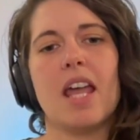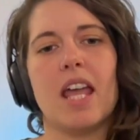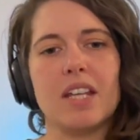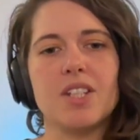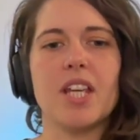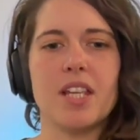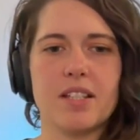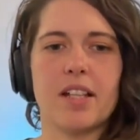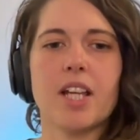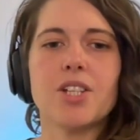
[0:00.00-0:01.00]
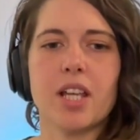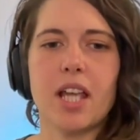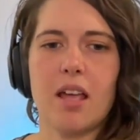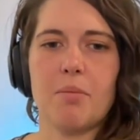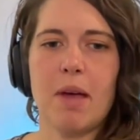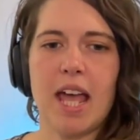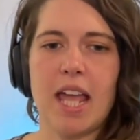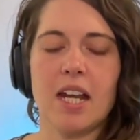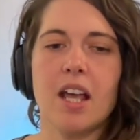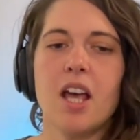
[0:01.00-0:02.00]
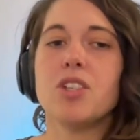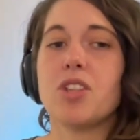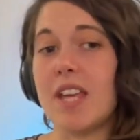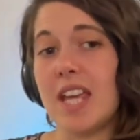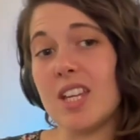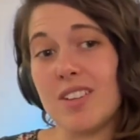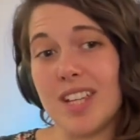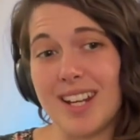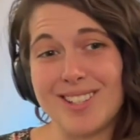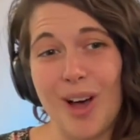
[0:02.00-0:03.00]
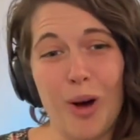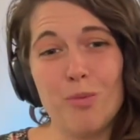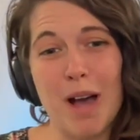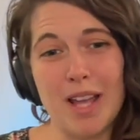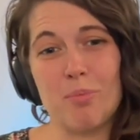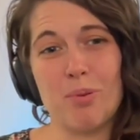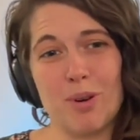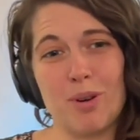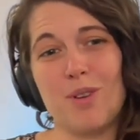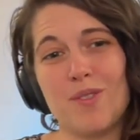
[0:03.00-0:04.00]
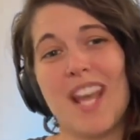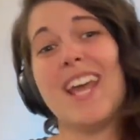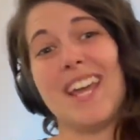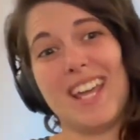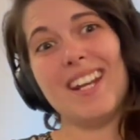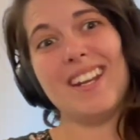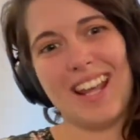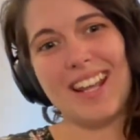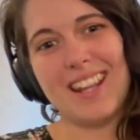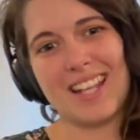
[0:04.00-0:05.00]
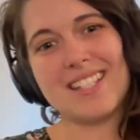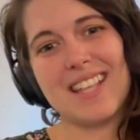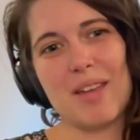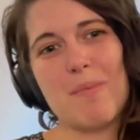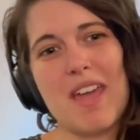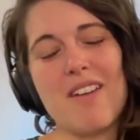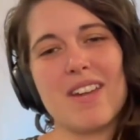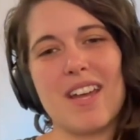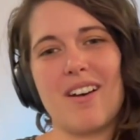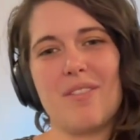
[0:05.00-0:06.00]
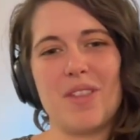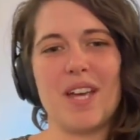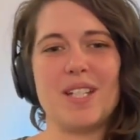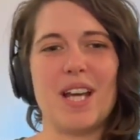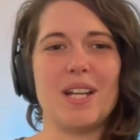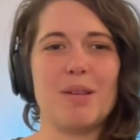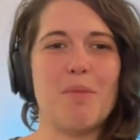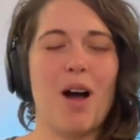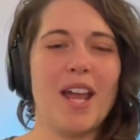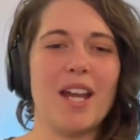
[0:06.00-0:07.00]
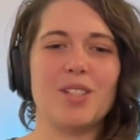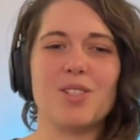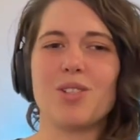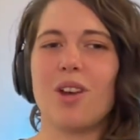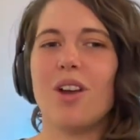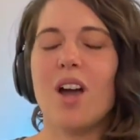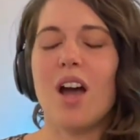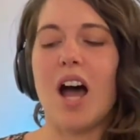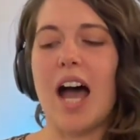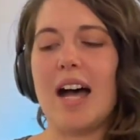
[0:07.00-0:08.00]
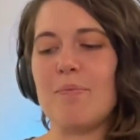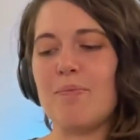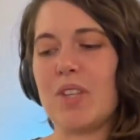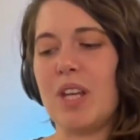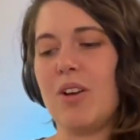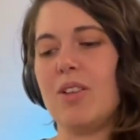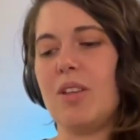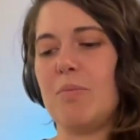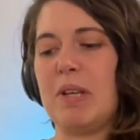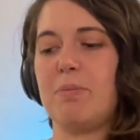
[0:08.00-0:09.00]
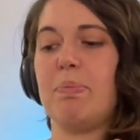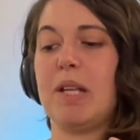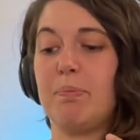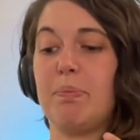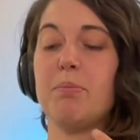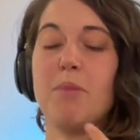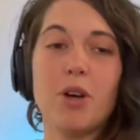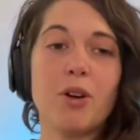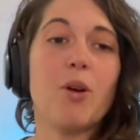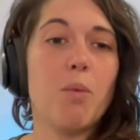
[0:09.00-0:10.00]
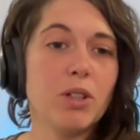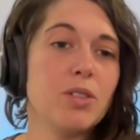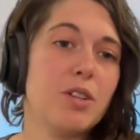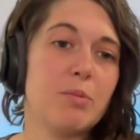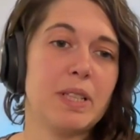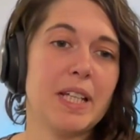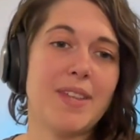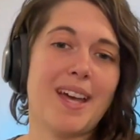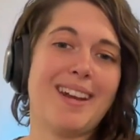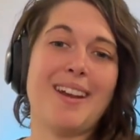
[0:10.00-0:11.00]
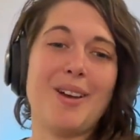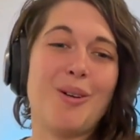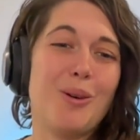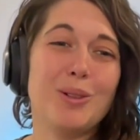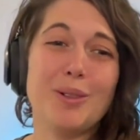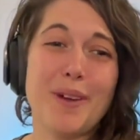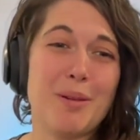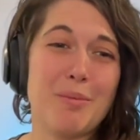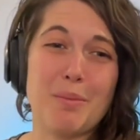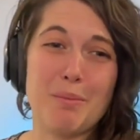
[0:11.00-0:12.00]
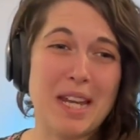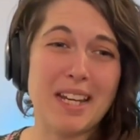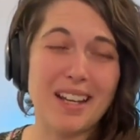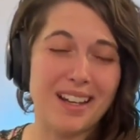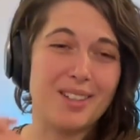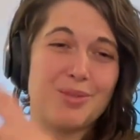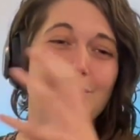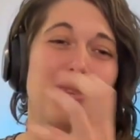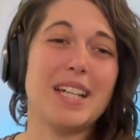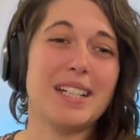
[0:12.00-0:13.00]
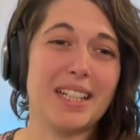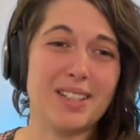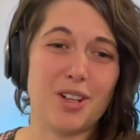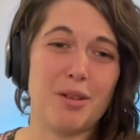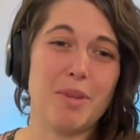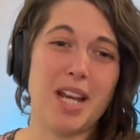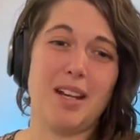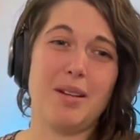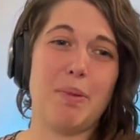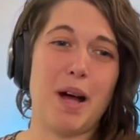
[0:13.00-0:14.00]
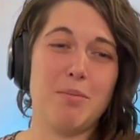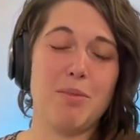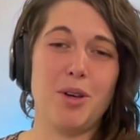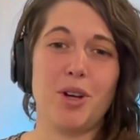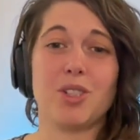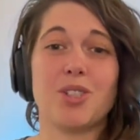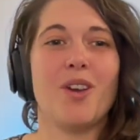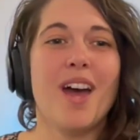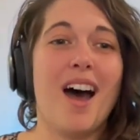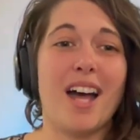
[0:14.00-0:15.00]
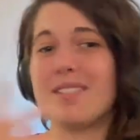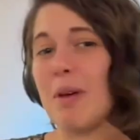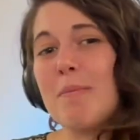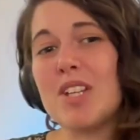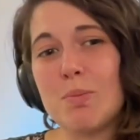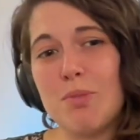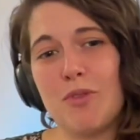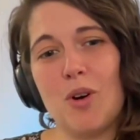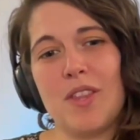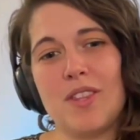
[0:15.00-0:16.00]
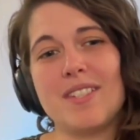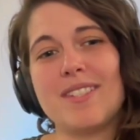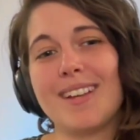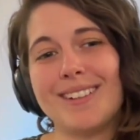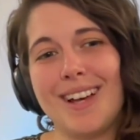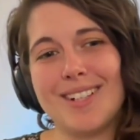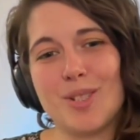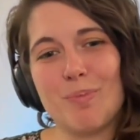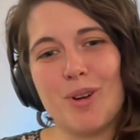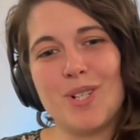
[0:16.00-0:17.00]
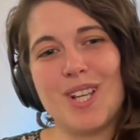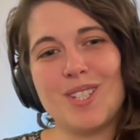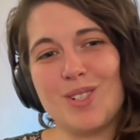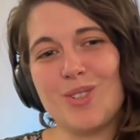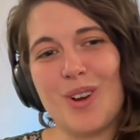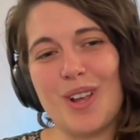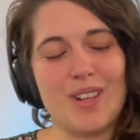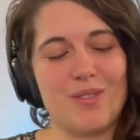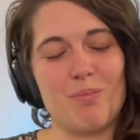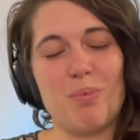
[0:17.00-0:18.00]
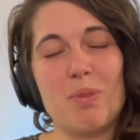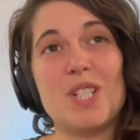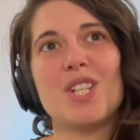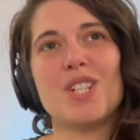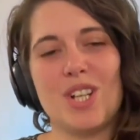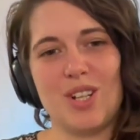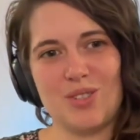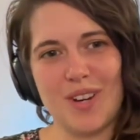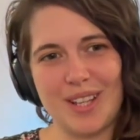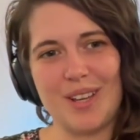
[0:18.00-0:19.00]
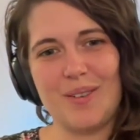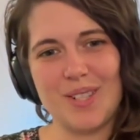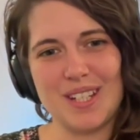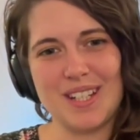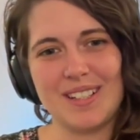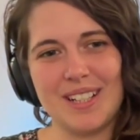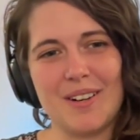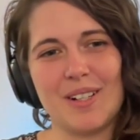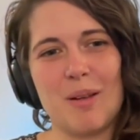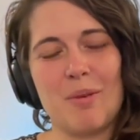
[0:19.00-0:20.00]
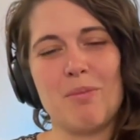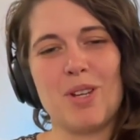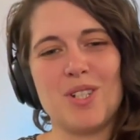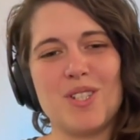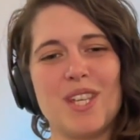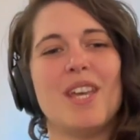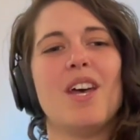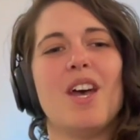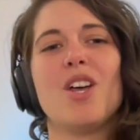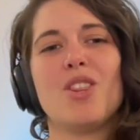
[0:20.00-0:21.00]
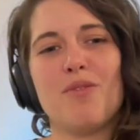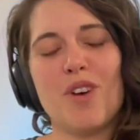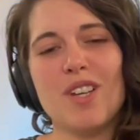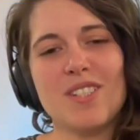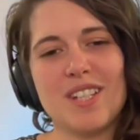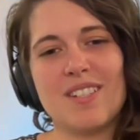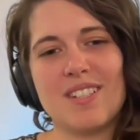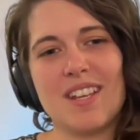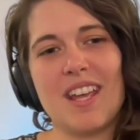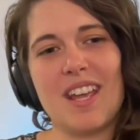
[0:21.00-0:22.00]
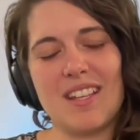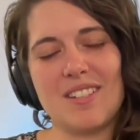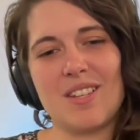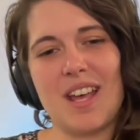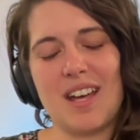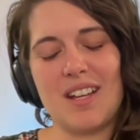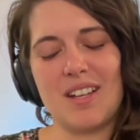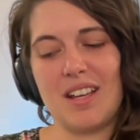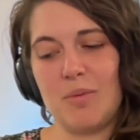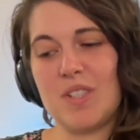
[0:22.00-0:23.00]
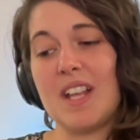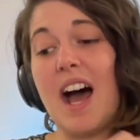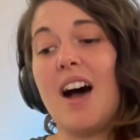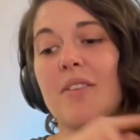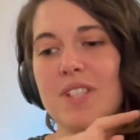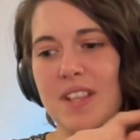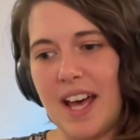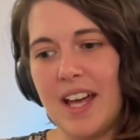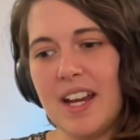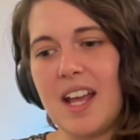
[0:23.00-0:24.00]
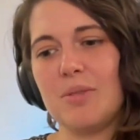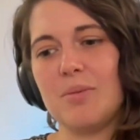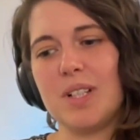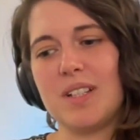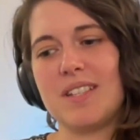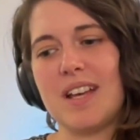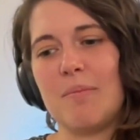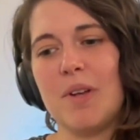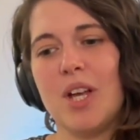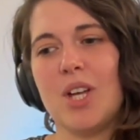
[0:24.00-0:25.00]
into his election campaign so that he could get his coal mine approved in, in that same area of the Adani mine. And so um, you know, but but but Murdoch wants you to believe that, and, and all of our media is really dominated by Murdoch. So I, I mentioned before that the second largest protest in Australia, uh, petition in Australia was to declare a climate emergency. The first is to is uh, was after that, and it was um,